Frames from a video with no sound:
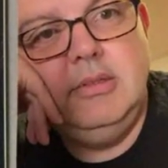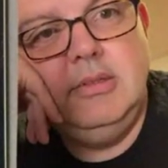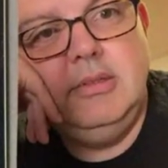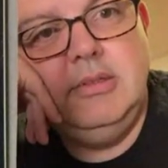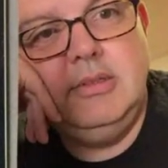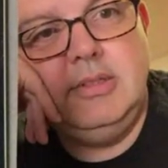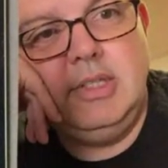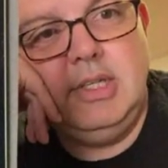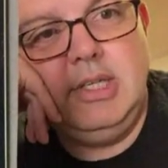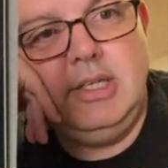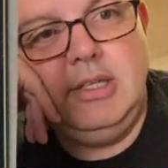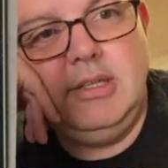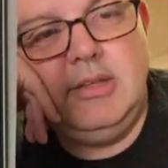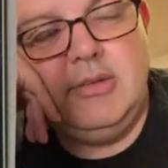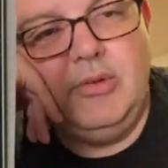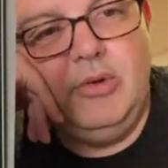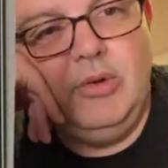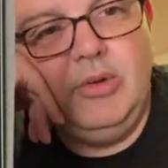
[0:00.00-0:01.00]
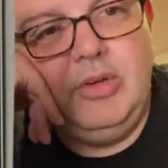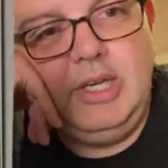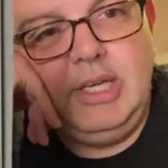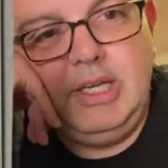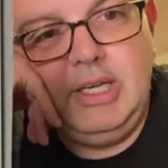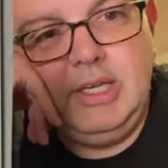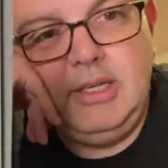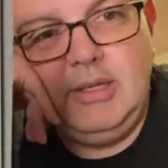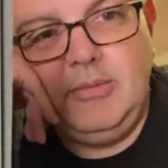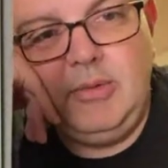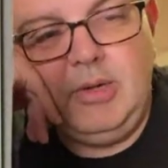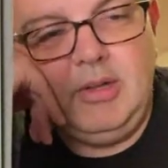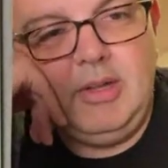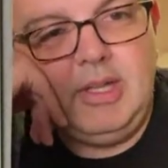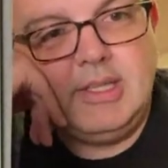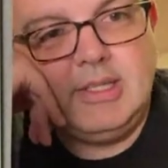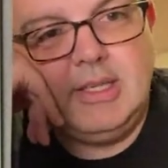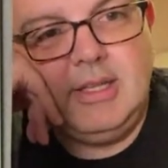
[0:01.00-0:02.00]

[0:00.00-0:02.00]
See, Thrawn did it. Well, that's not a